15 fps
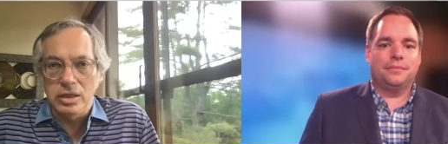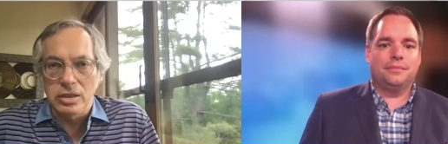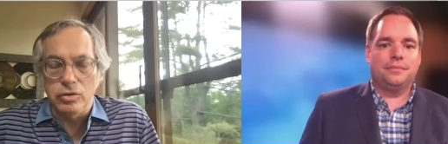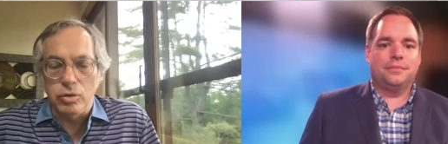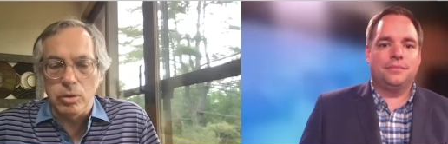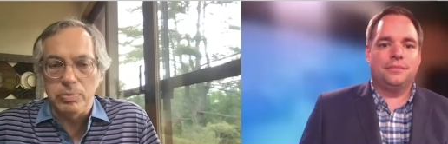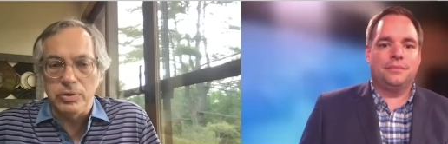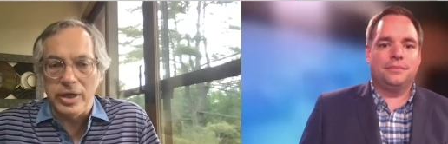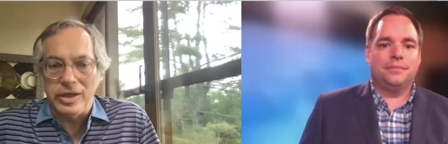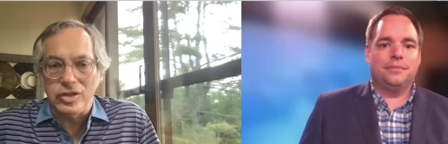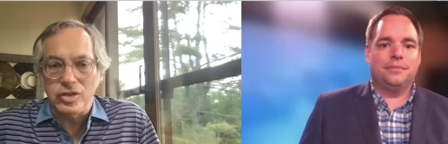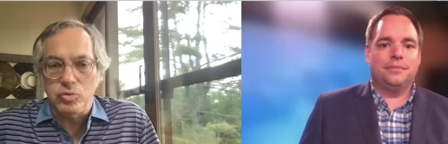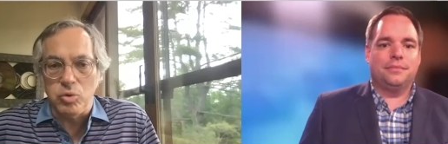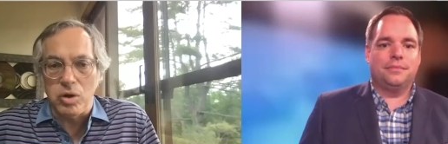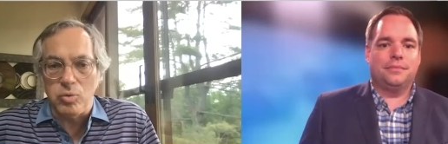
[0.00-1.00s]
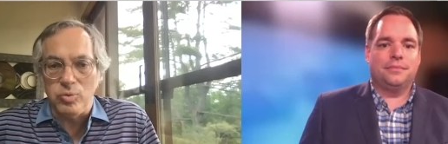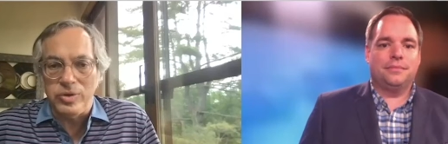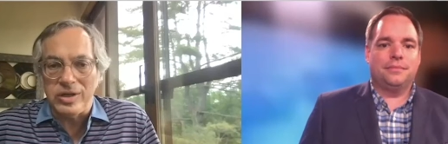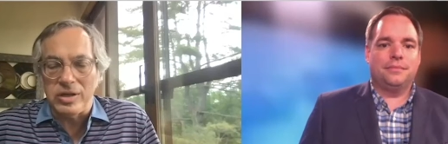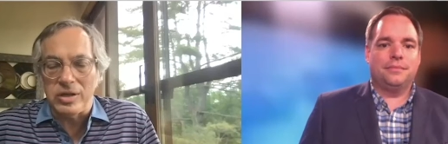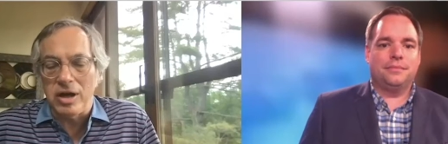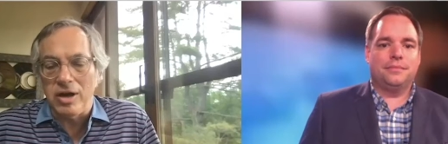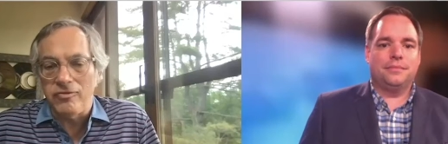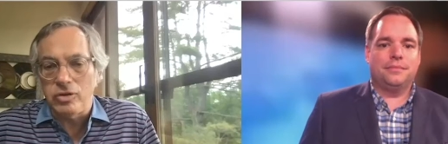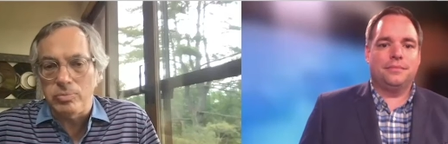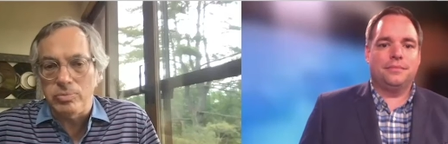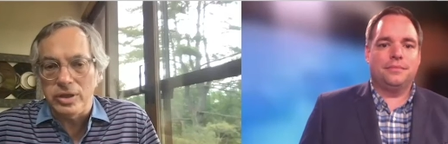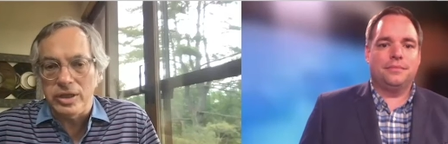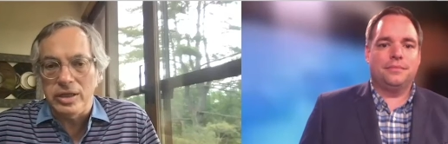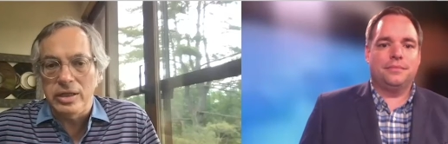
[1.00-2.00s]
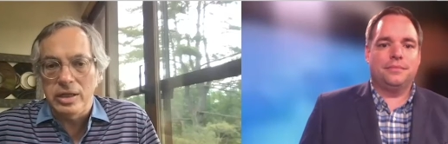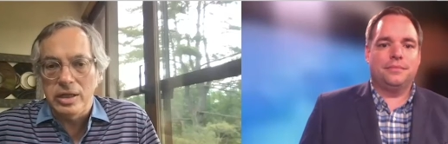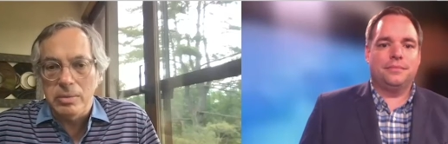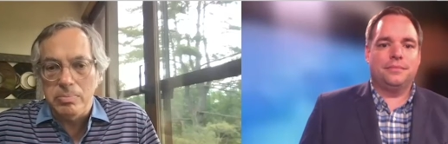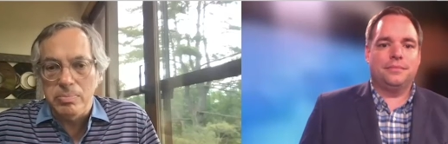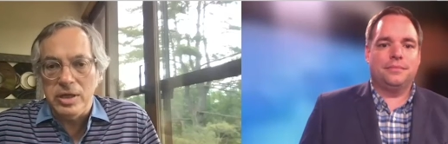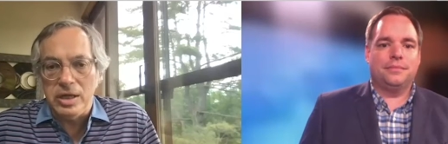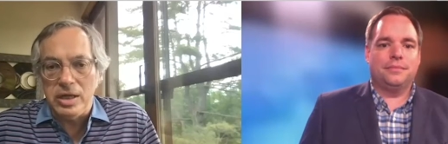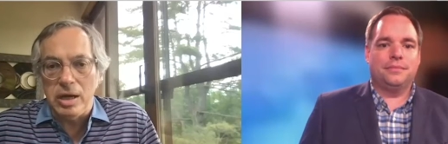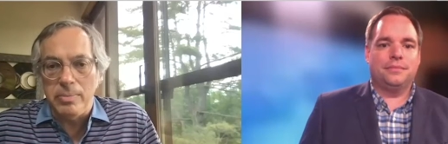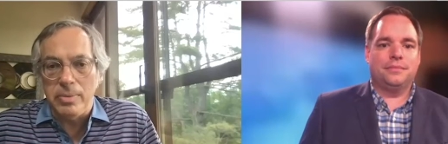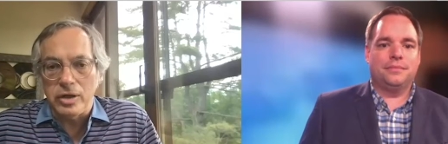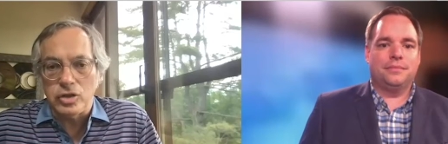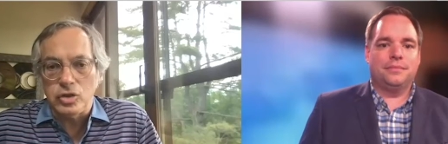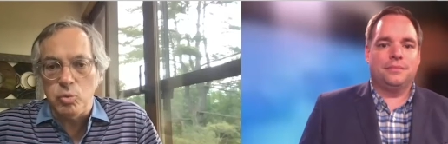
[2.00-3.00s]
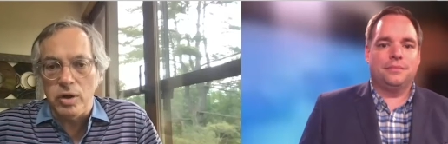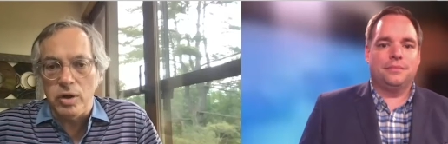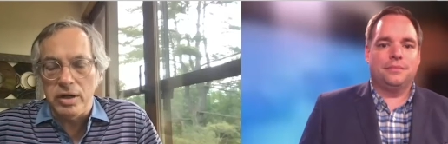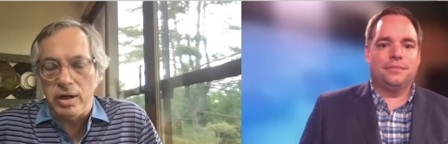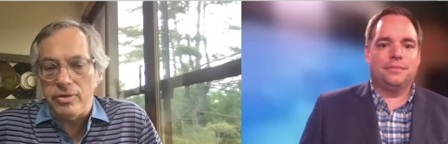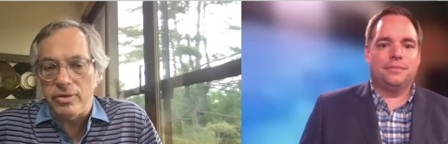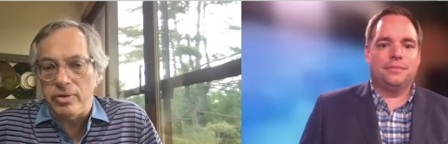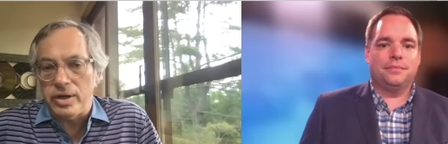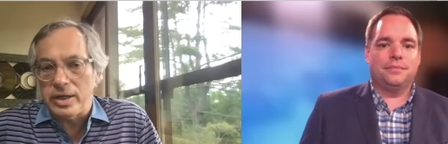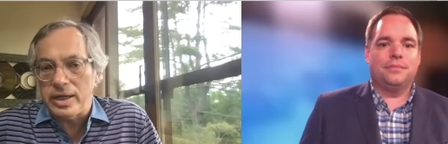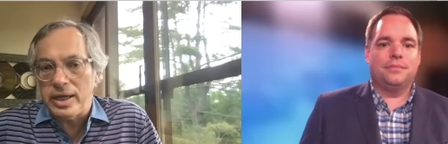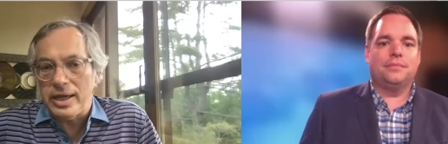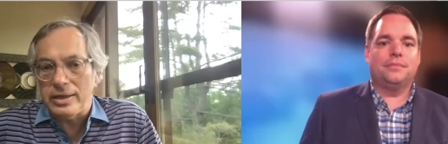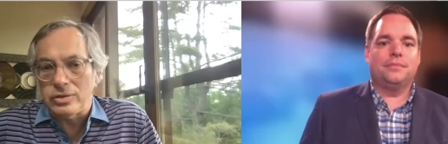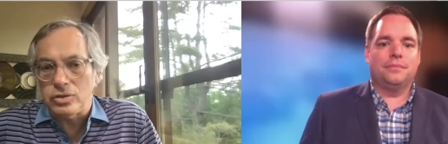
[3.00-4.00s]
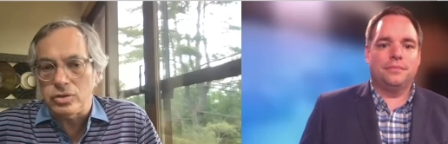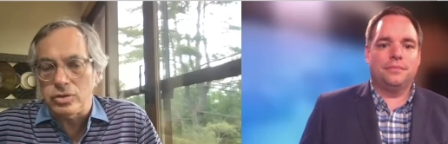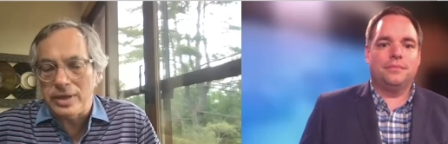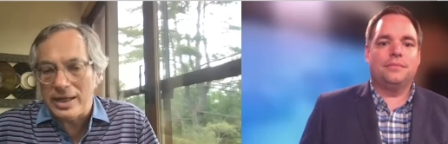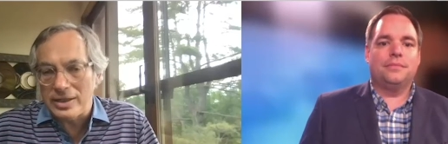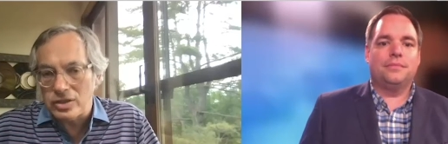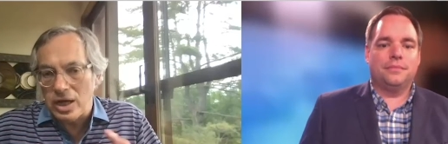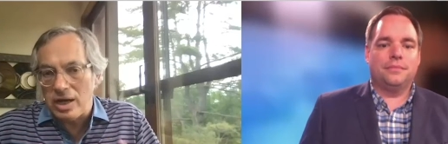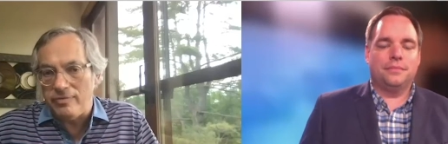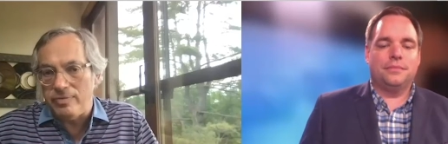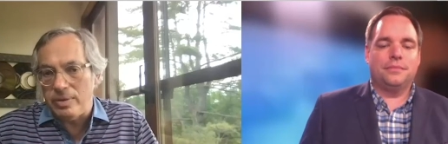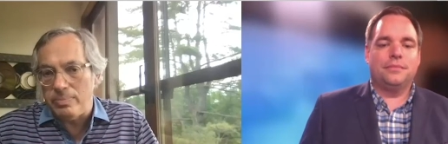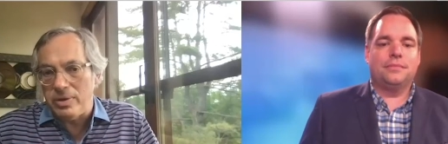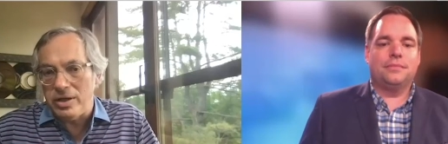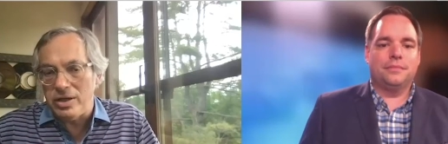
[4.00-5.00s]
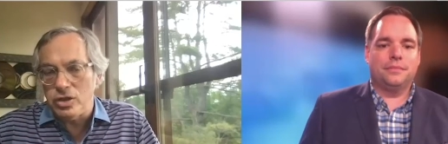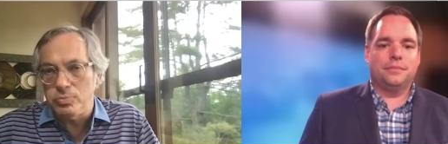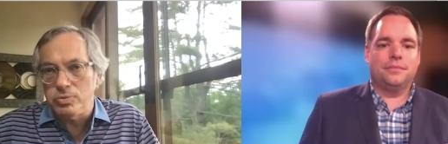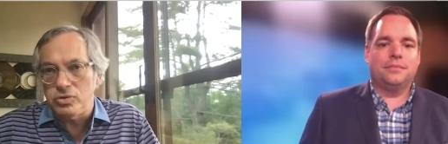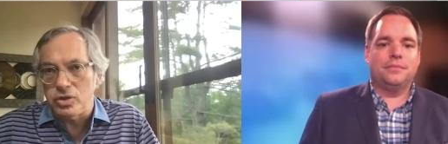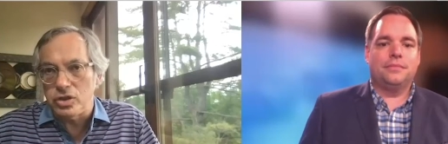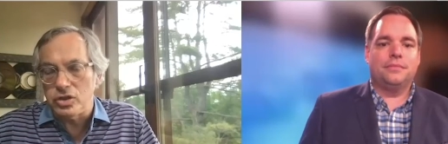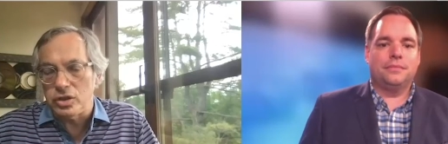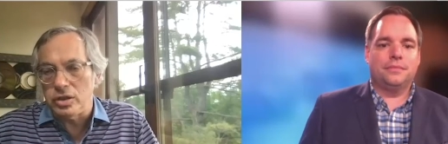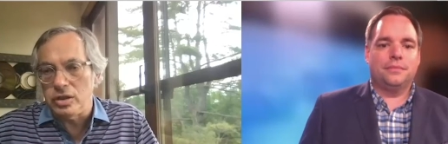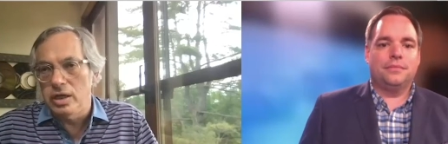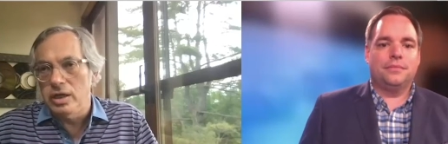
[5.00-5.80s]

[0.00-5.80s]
Speaker 1: to a place where we can comfortably be amongst one another again. So that's kind of been his position.